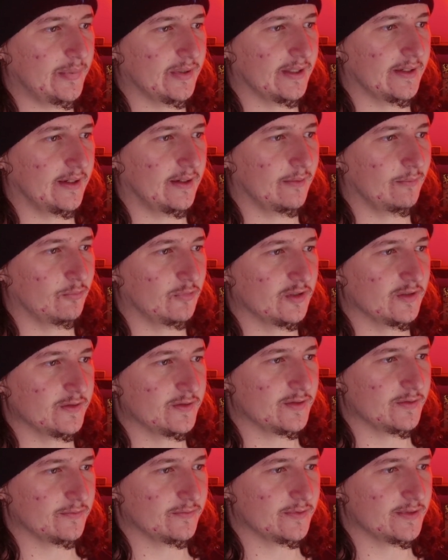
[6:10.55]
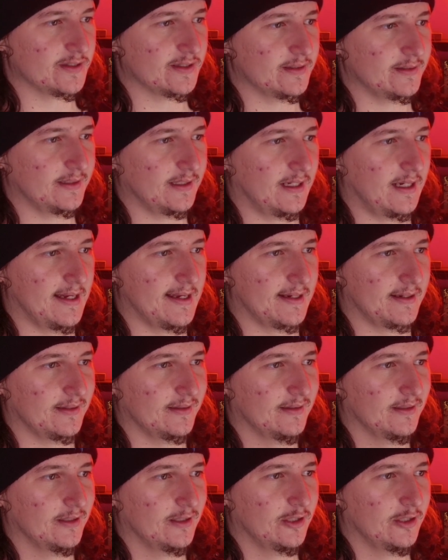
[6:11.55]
but I was also like,